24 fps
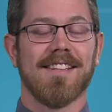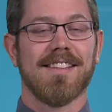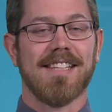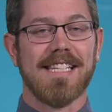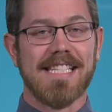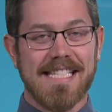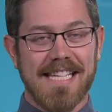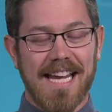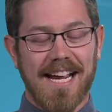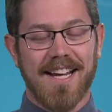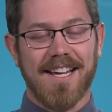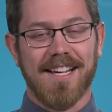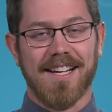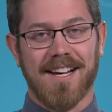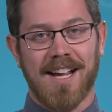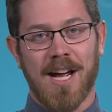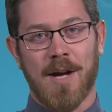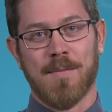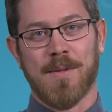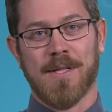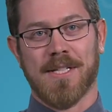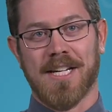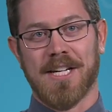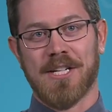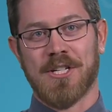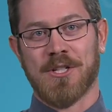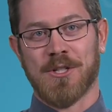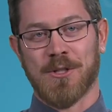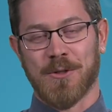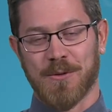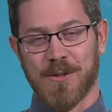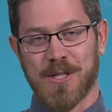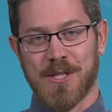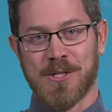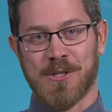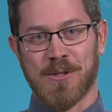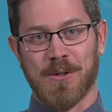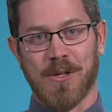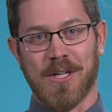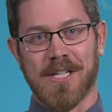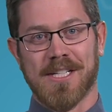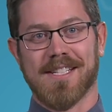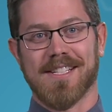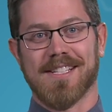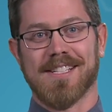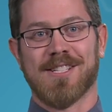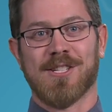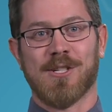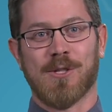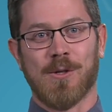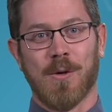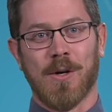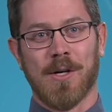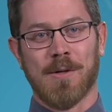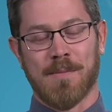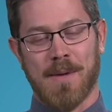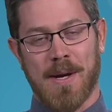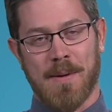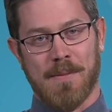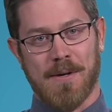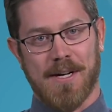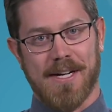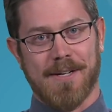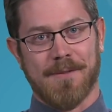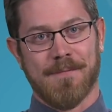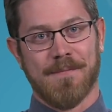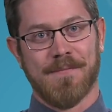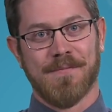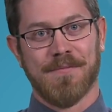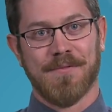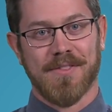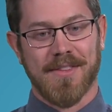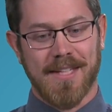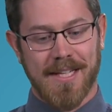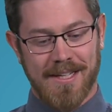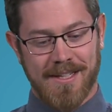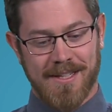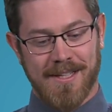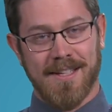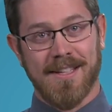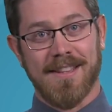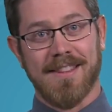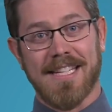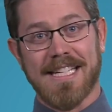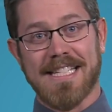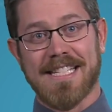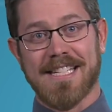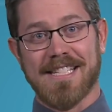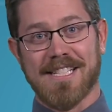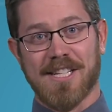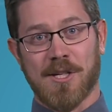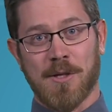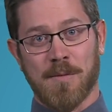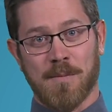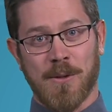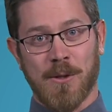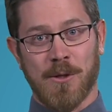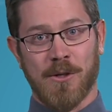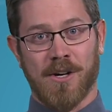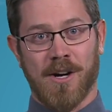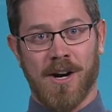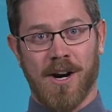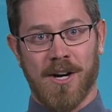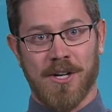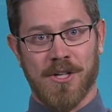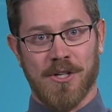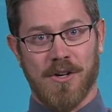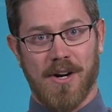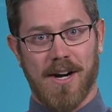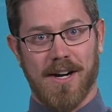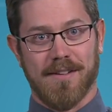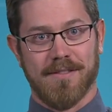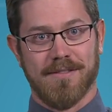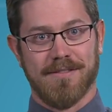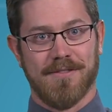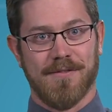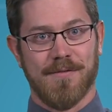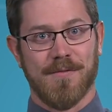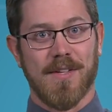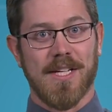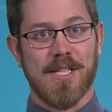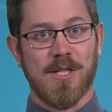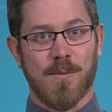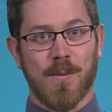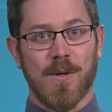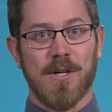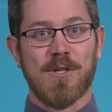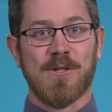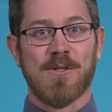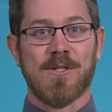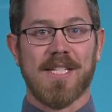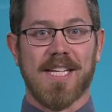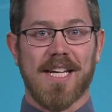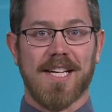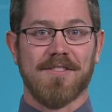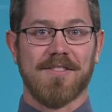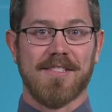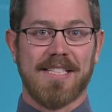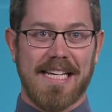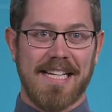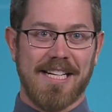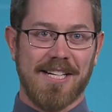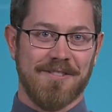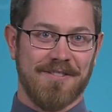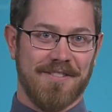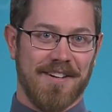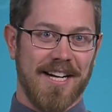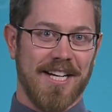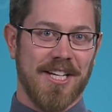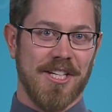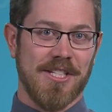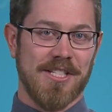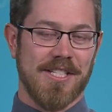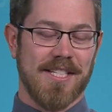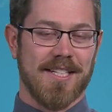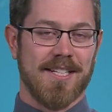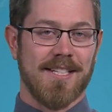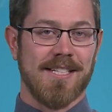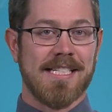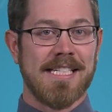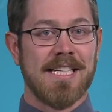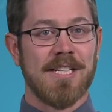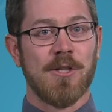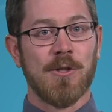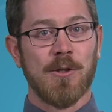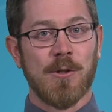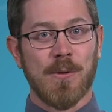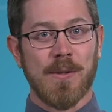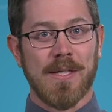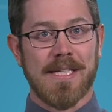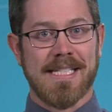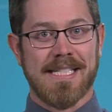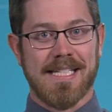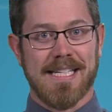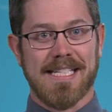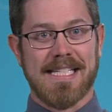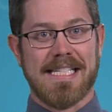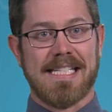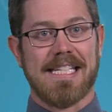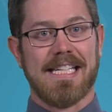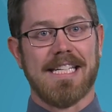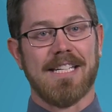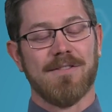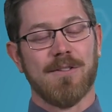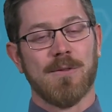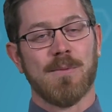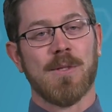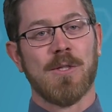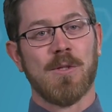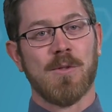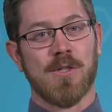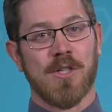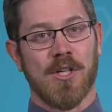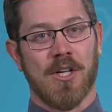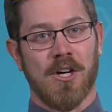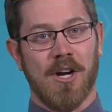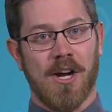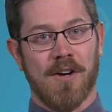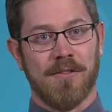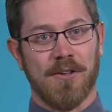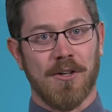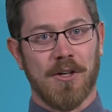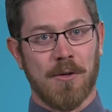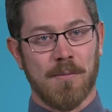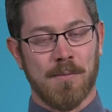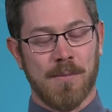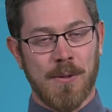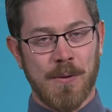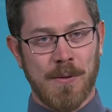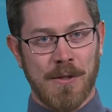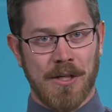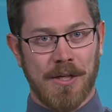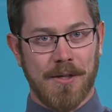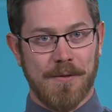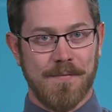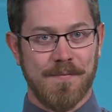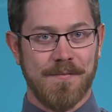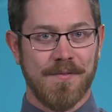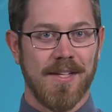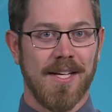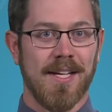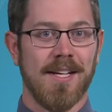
The second computational resource is stored memory. This is a computer hard drive. It's where you save data files that continue to exist even when you turn off your computer.